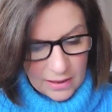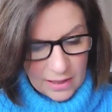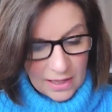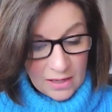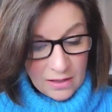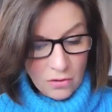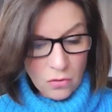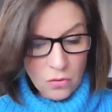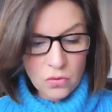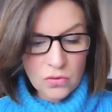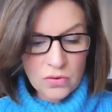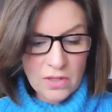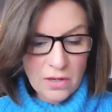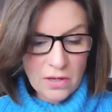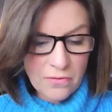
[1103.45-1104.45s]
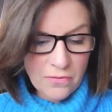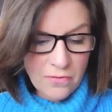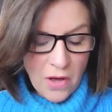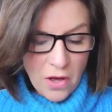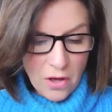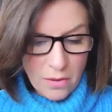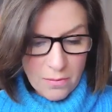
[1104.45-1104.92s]
and also
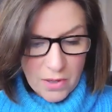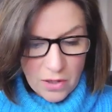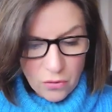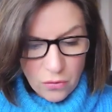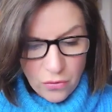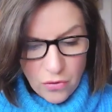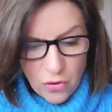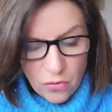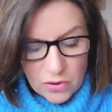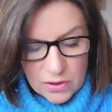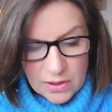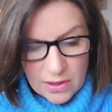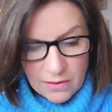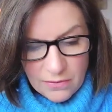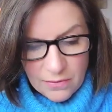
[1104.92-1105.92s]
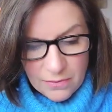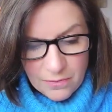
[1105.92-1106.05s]
firm and authoritative.